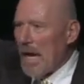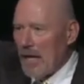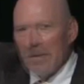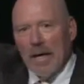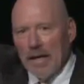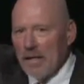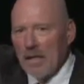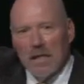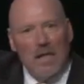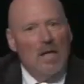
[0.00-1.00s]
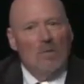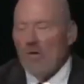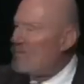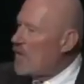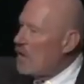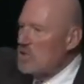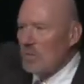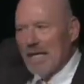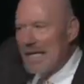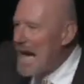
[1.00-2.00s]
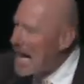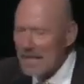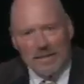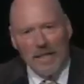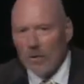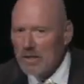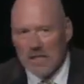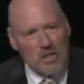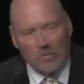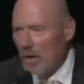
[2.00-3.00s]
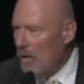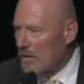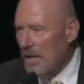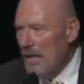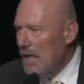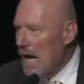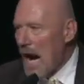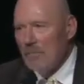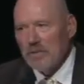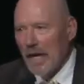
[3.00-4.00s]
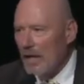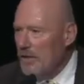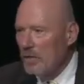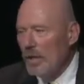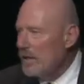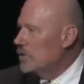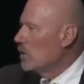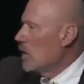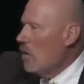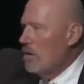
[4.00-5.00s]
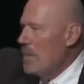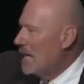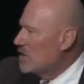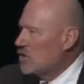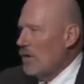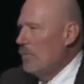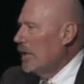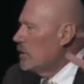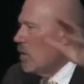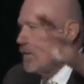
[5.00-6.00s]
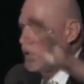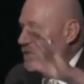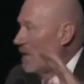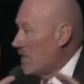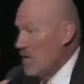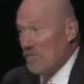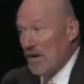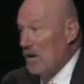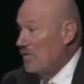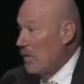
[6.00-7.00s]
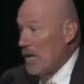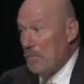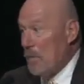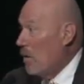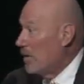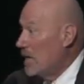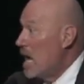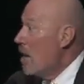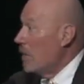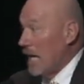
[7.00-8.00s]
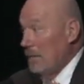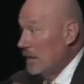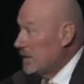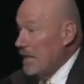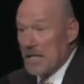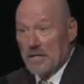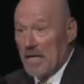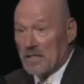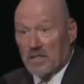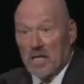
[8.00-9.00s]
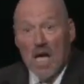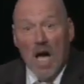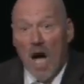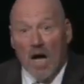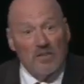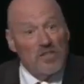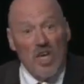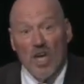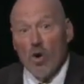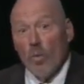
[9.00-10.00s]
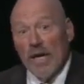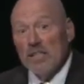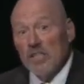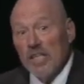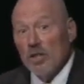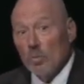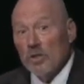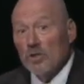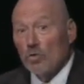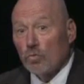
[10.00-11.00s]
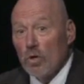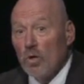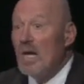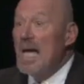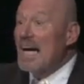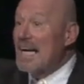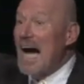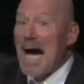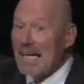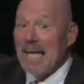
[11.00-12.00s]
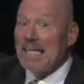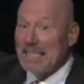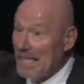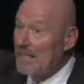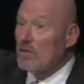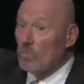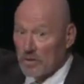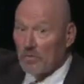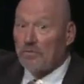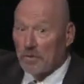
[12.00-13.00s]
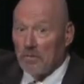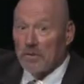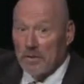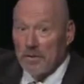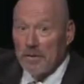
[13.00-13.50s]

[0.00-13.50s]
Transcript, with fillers: Amen. Well, folks, we got to deal with this root. I'm telling you, we can do lower magistrate, we can do all these stuff, and they're very, very important. But I'm going to tell you this, until we deal with the root, God ain't dealing with the fruit.